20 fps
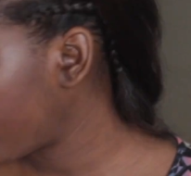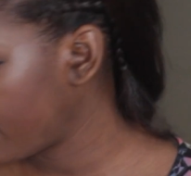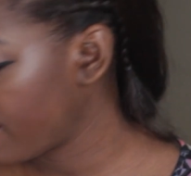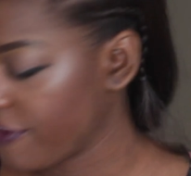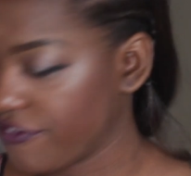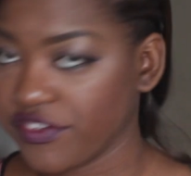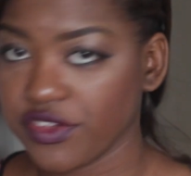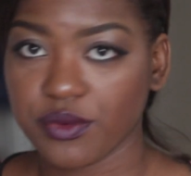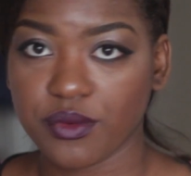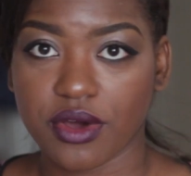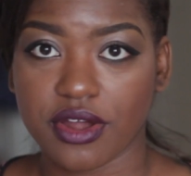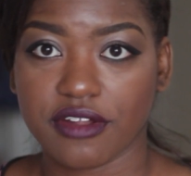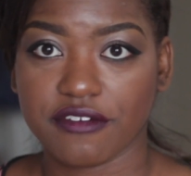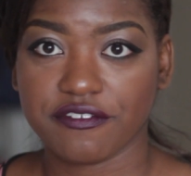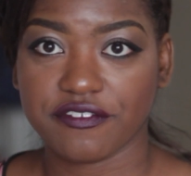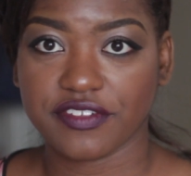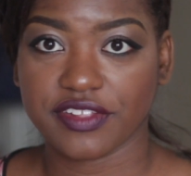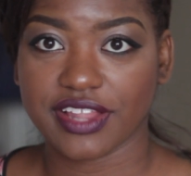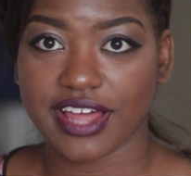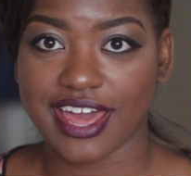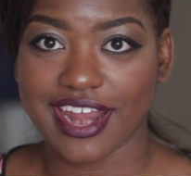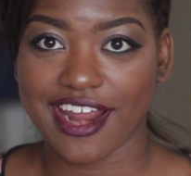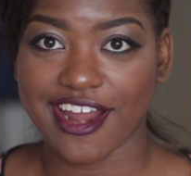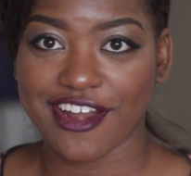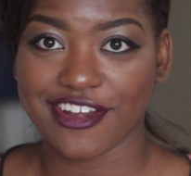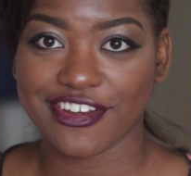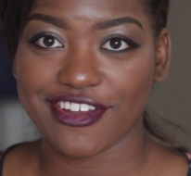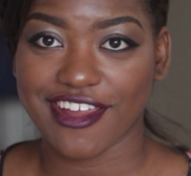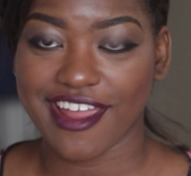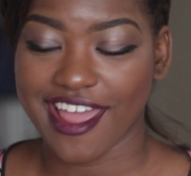If you want to flat
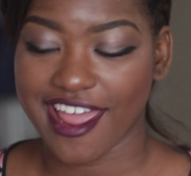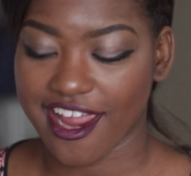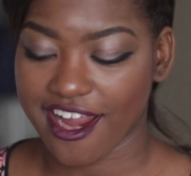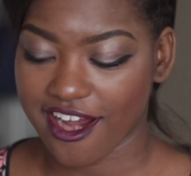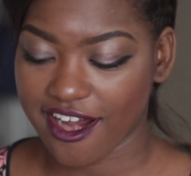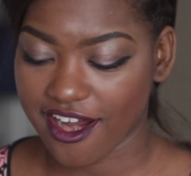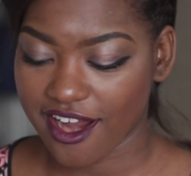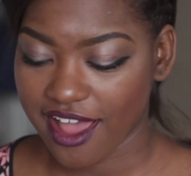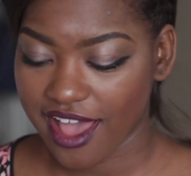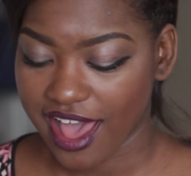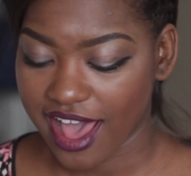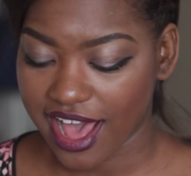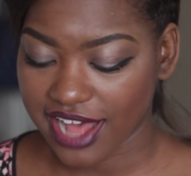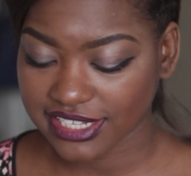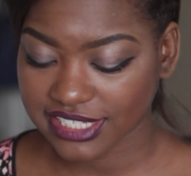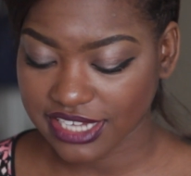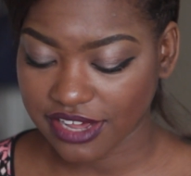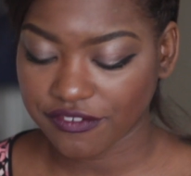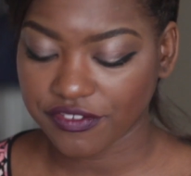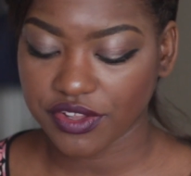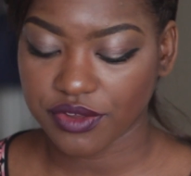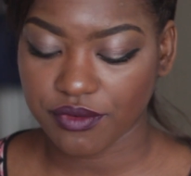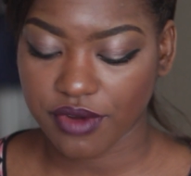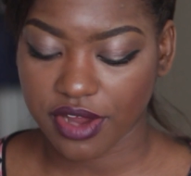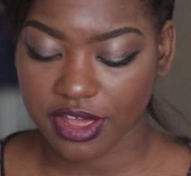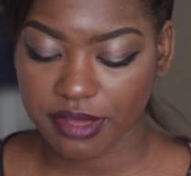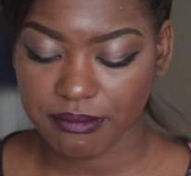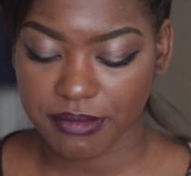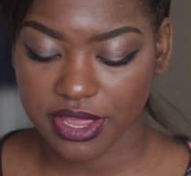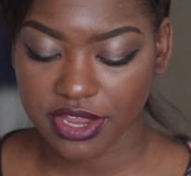iron your hair, I definitely
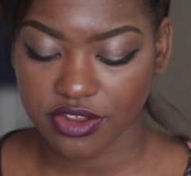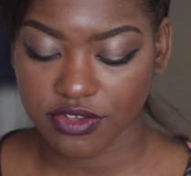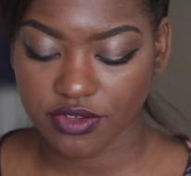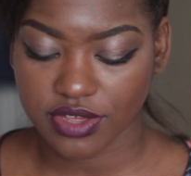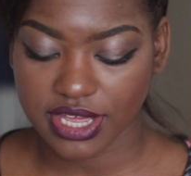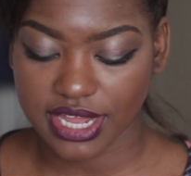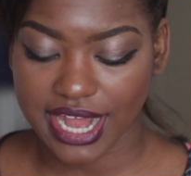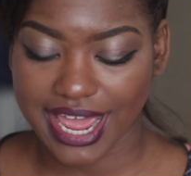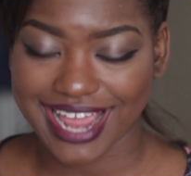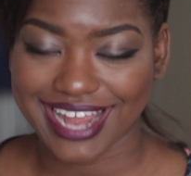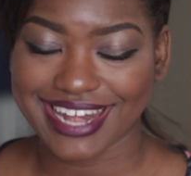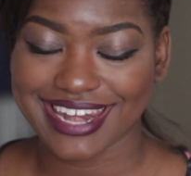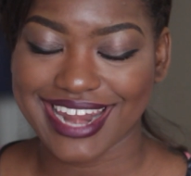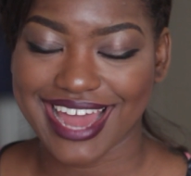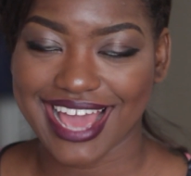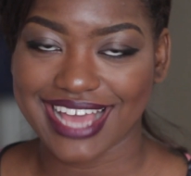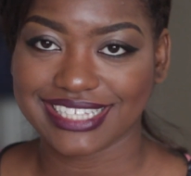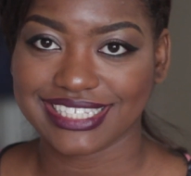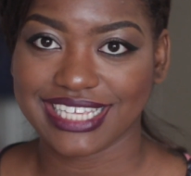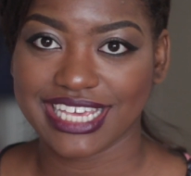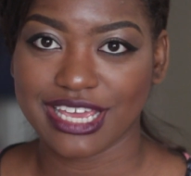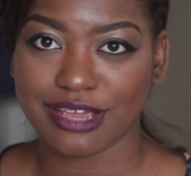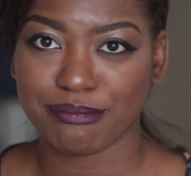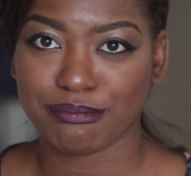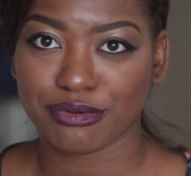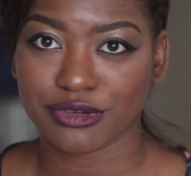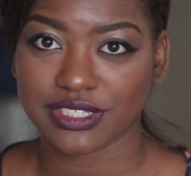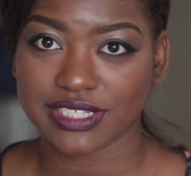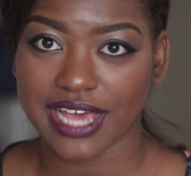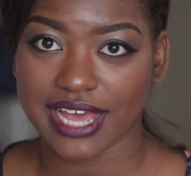recommend you get a nice
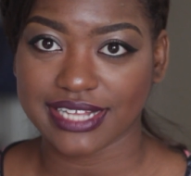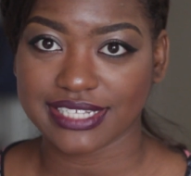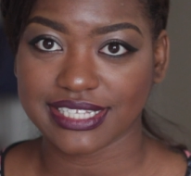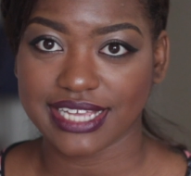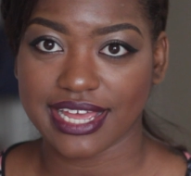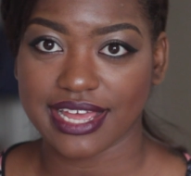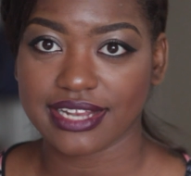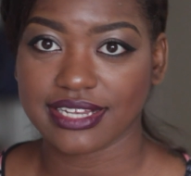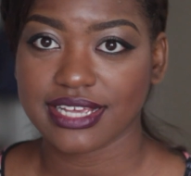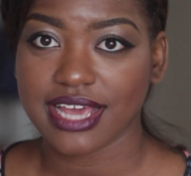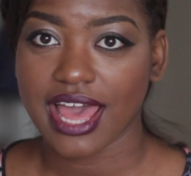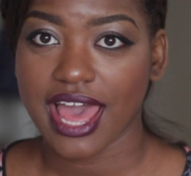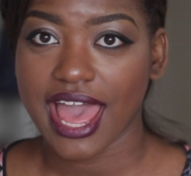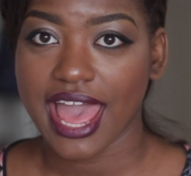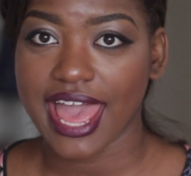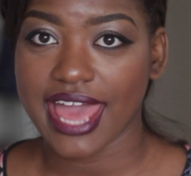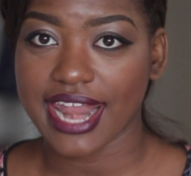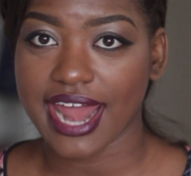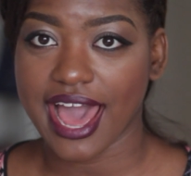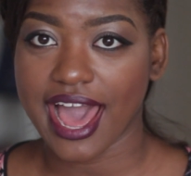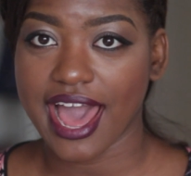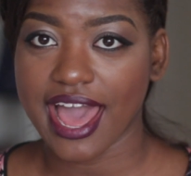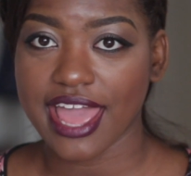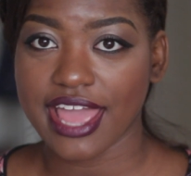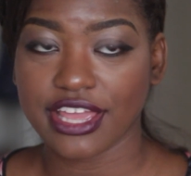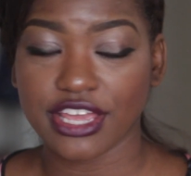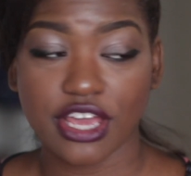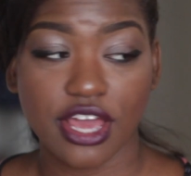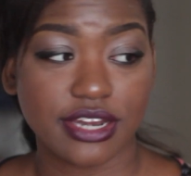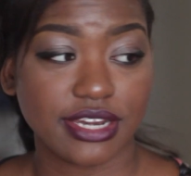heat protectant. And
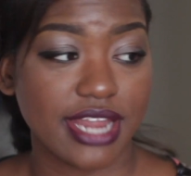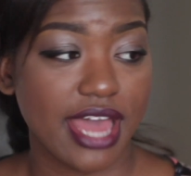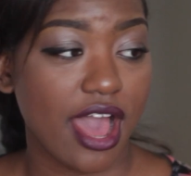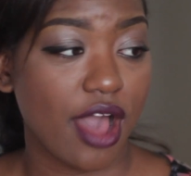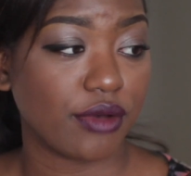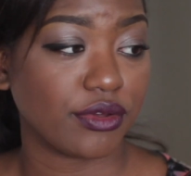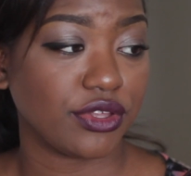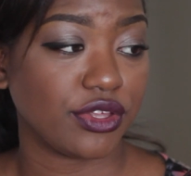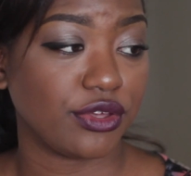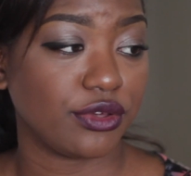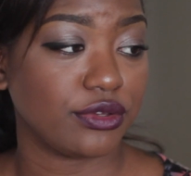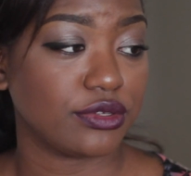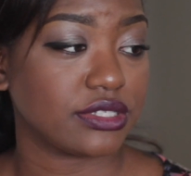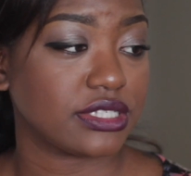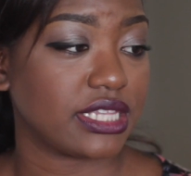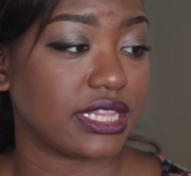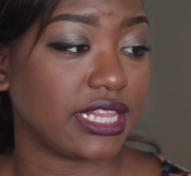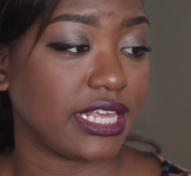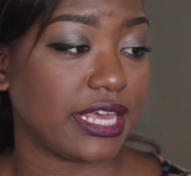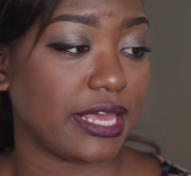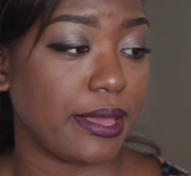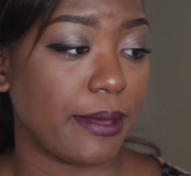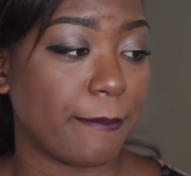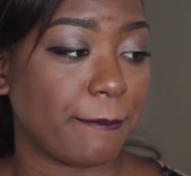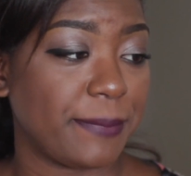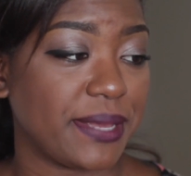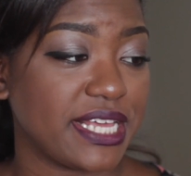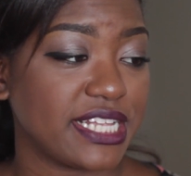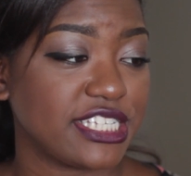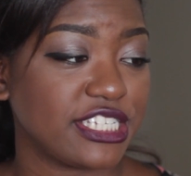I now use the
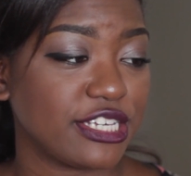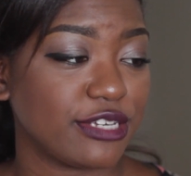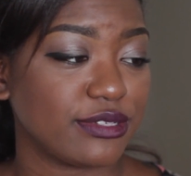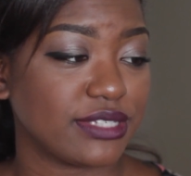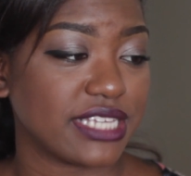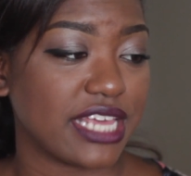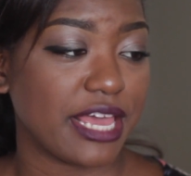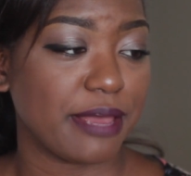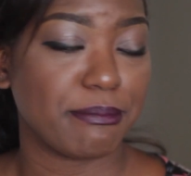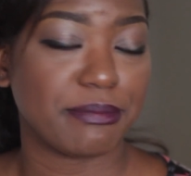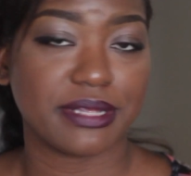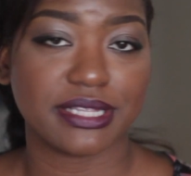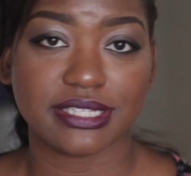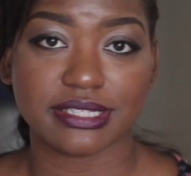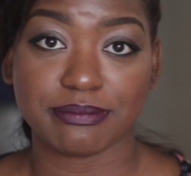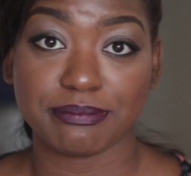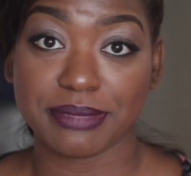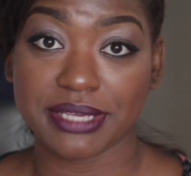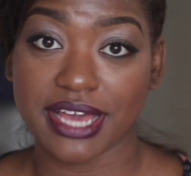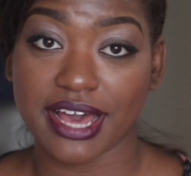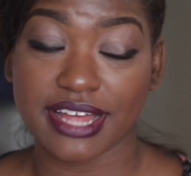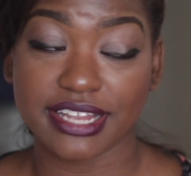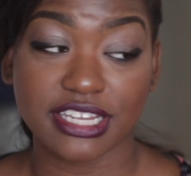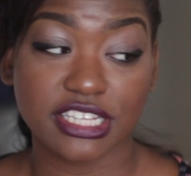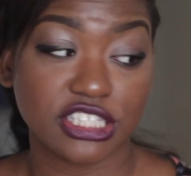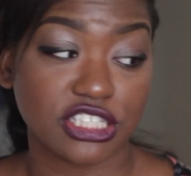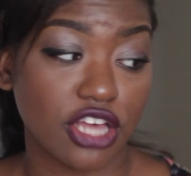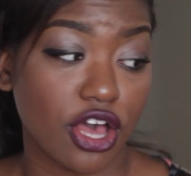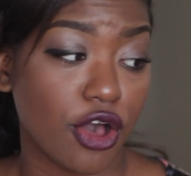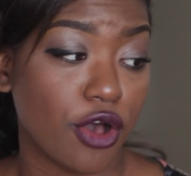B2Z
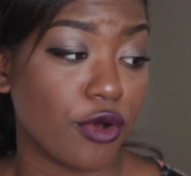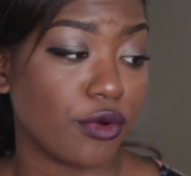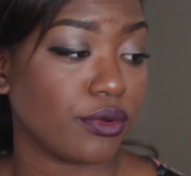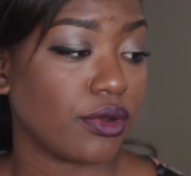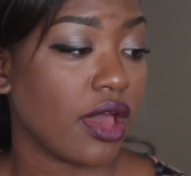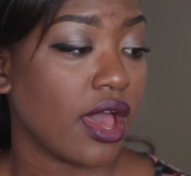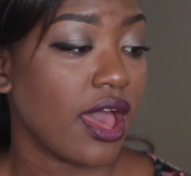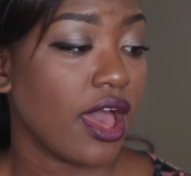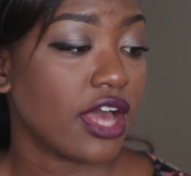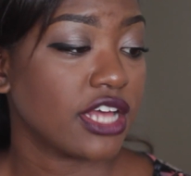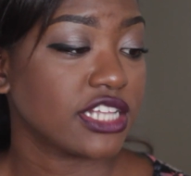Beyond the Zone